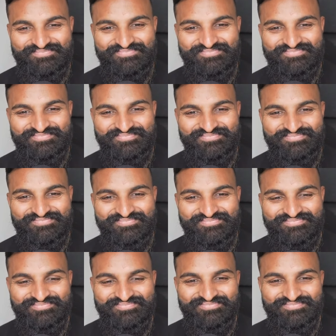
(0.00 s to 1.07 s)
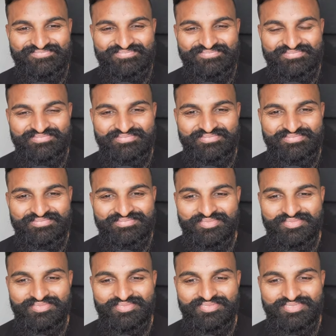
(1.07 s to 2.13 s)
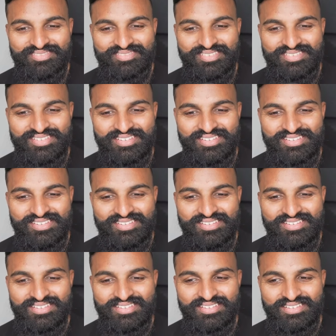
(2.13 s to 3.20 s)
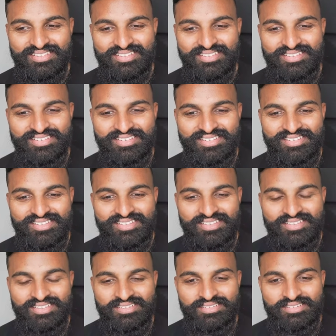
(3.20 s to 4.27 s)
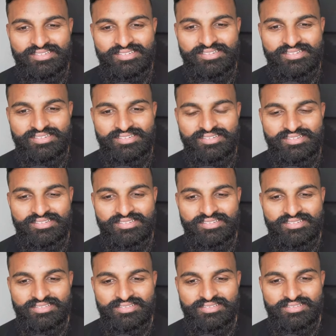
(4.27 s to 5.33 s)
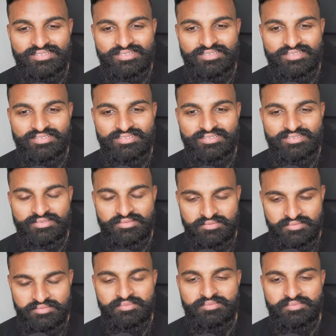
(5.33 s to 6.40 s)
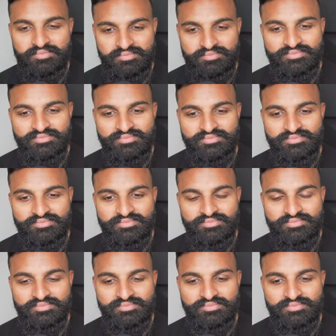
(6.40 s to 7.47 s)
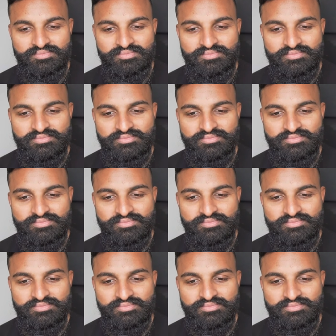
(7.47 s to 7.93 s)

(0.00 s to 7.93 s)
(silent)